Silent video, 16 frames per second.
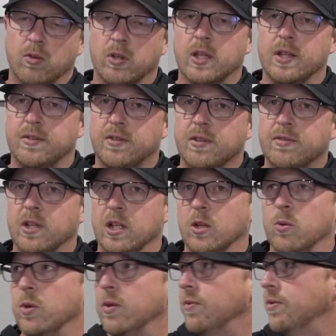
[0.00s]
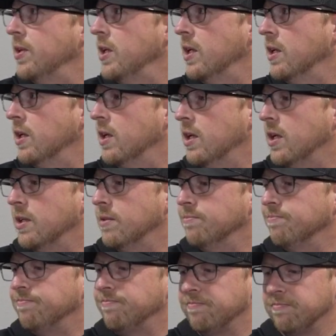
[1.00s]
consistently we've seen
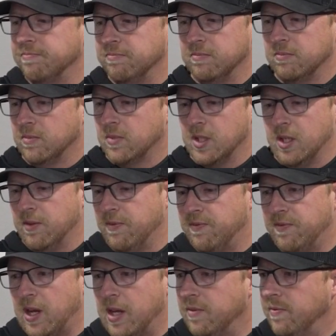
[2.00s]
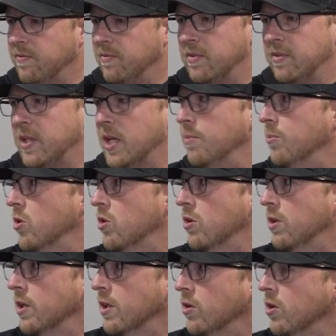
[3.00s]
a 5-10
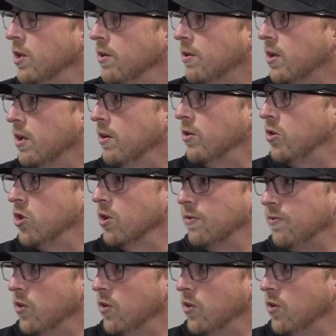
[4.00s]
bushel increase on just